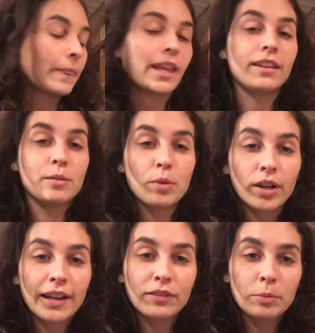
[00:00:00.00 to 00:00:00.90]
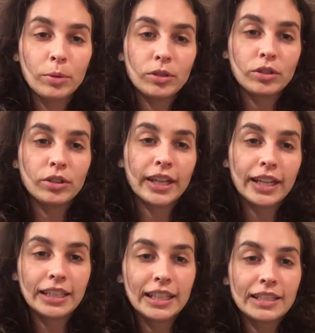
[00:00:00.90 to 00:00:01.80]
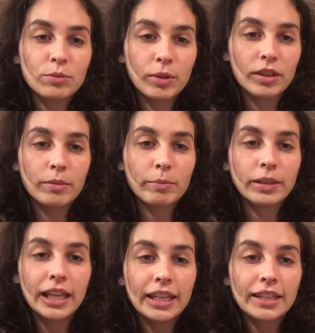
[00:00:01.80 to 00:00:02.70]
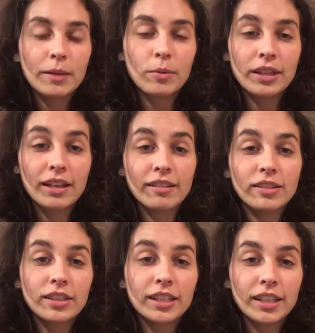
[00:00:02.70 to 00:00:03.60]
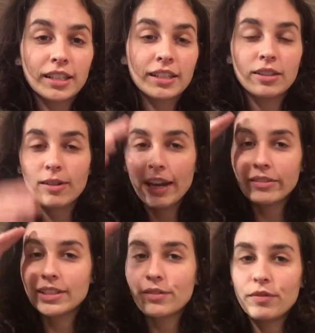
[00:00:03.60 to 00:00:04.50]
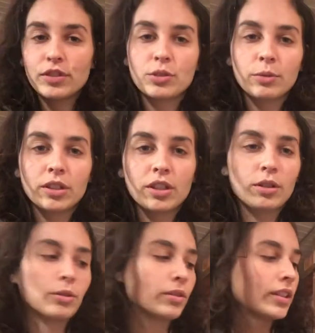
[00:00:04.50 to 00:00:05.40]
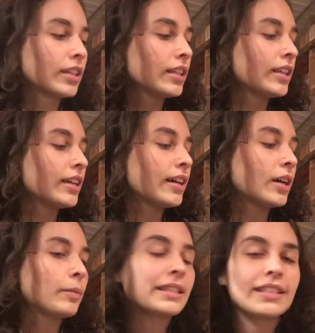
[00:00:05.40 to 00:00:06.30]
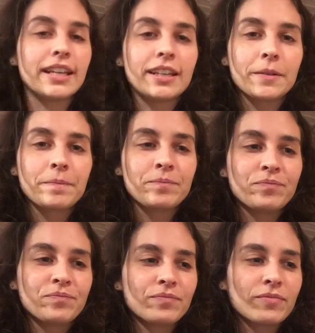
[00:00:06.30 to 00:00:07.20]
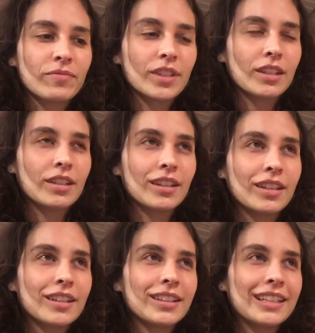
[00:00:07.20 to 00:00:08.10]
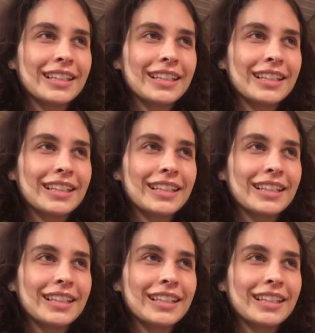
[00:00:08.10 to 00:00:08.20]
And the more comfortable your hand gets with playing them without looking, you don't have to have a visual cue. It's like, I